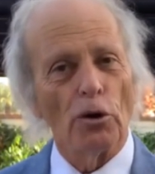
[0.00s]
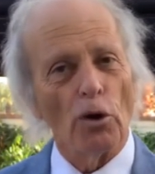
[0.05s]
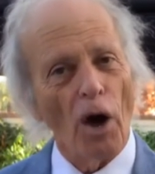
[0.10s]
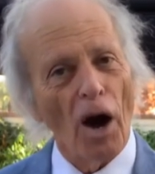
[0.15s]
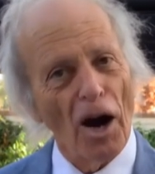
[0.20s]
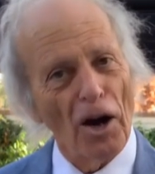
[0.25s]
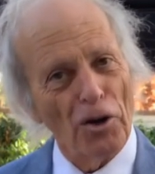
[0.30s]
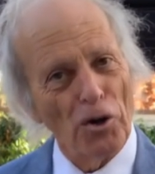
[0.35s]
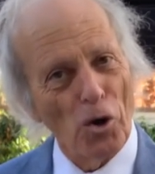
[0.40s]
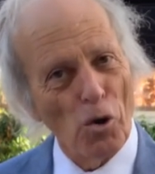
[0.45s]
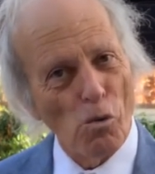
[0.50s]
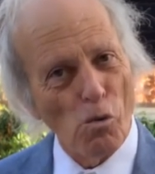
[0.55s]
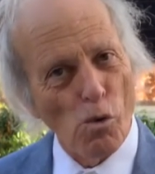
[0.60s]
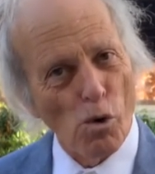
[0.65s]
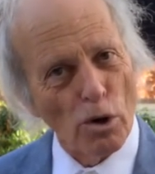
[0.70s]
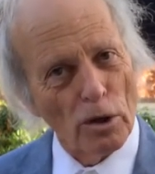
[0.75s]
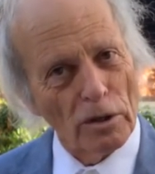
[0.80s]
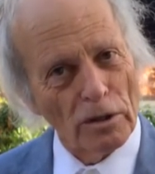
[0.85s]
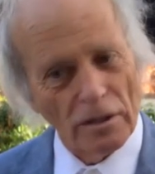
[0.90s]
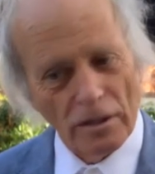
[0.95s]
there are no
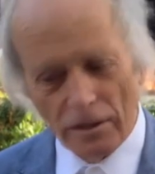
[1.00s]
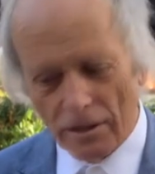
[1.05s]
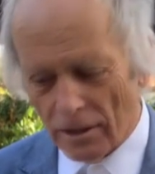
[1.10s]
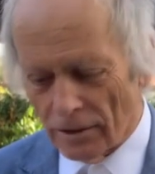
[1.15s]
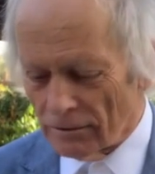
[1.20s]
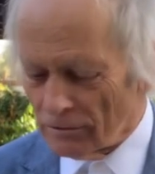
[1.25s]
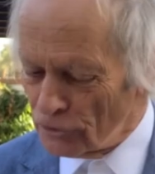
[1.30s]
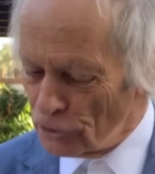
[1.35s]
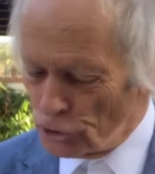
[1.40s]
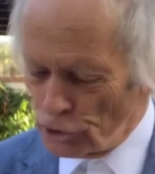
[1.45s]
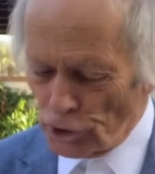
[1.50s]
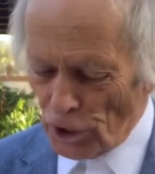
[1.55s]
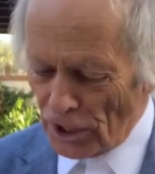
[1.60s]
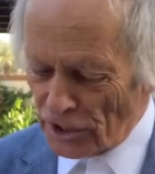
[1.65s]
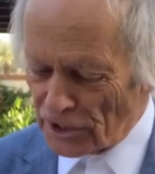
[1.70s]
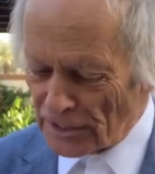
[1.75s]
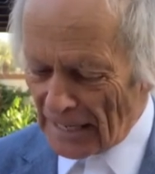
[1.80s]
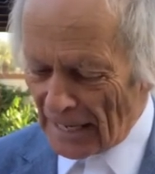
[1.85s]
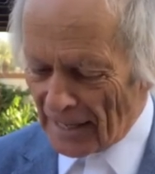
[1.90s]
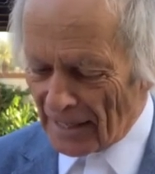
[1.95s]
words.
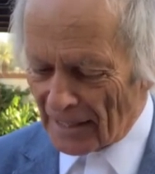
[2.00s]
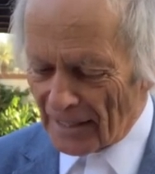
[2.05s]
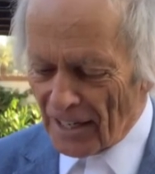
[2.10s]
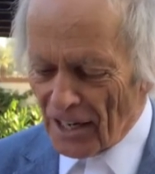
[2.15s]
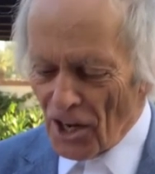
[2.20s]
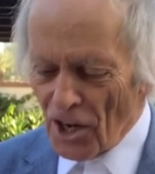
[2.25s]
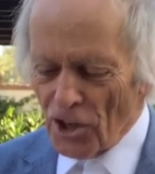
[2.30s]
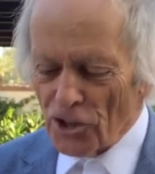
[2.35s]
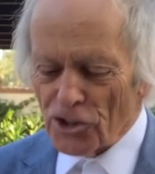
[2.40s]
Just say it.